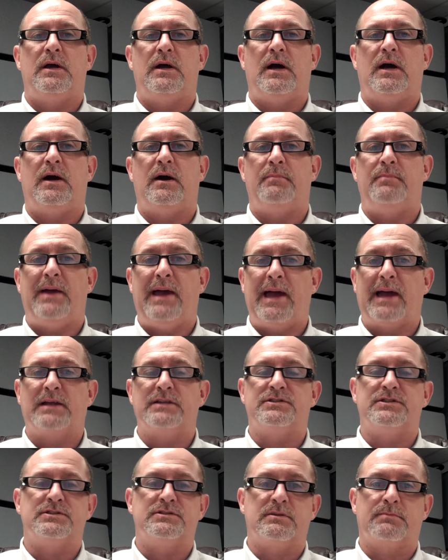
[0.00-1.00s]

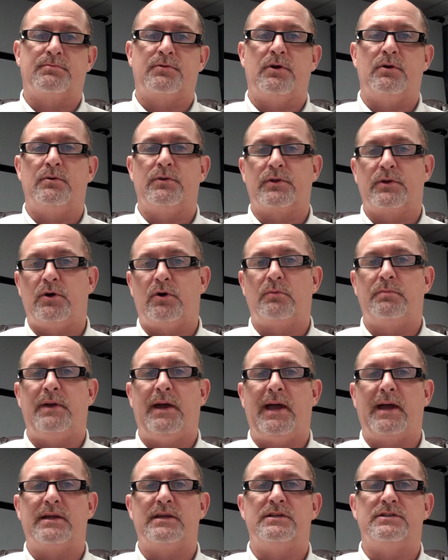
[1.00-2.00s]
packages, the Pro or the Gold
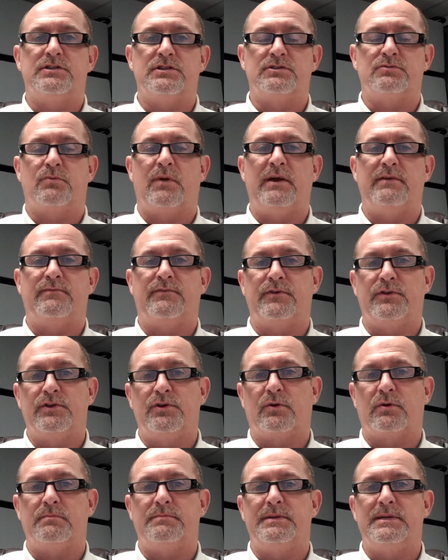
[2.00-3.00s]
package, is right for
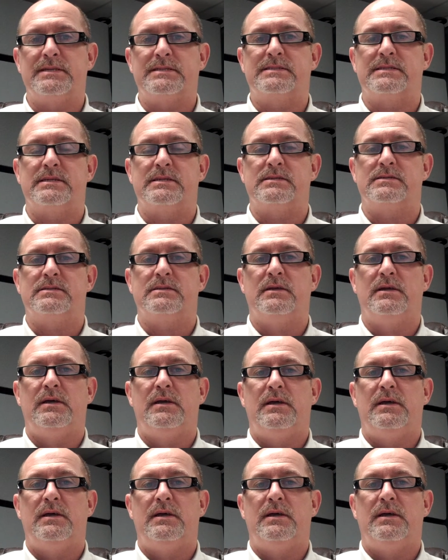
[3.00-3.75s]
your business.